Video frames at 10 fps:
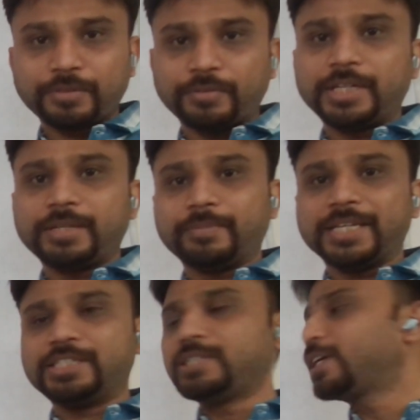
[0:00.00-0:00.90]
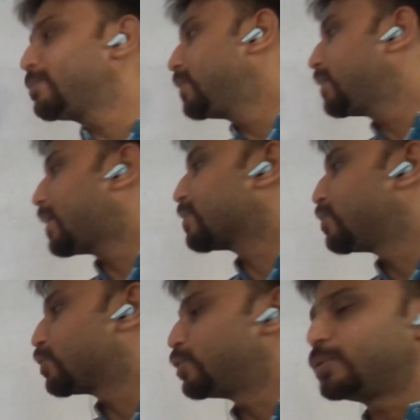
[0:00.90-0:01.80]
Where by G I mean
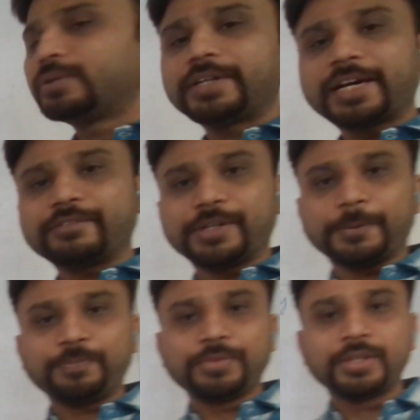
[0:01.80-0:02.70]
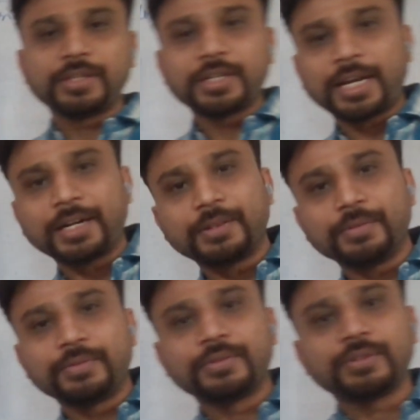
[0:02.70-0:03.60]
acceleration due to gravity.
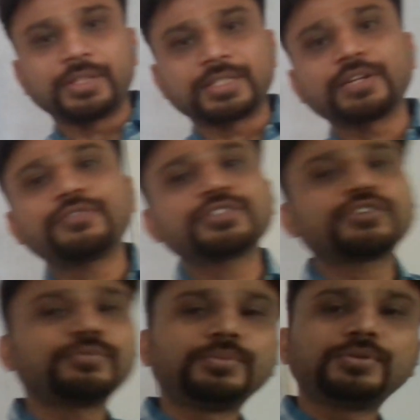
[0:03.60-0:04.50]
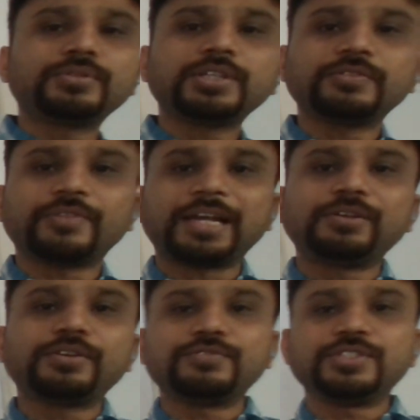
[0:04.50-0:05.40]
At the surface of moon, the
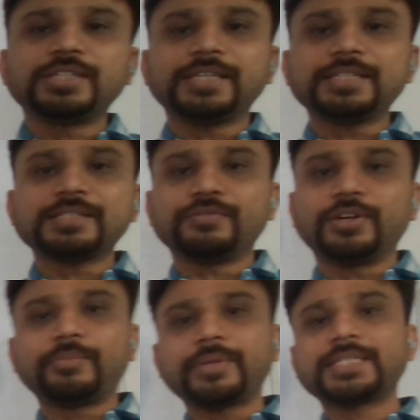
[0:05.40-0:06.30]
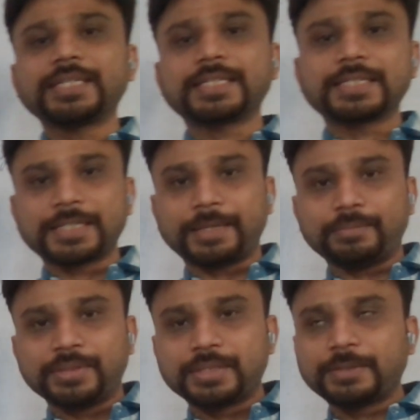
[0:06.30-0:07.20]
value of G is 1 by 6
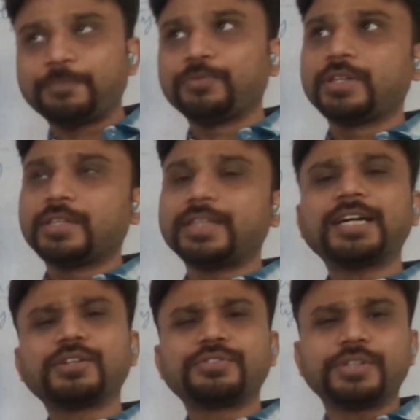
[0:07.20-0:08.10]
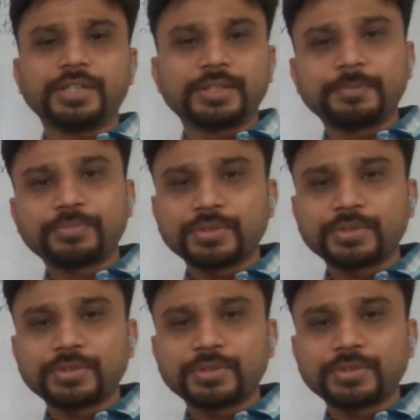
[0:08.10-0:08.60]
times that of Earth.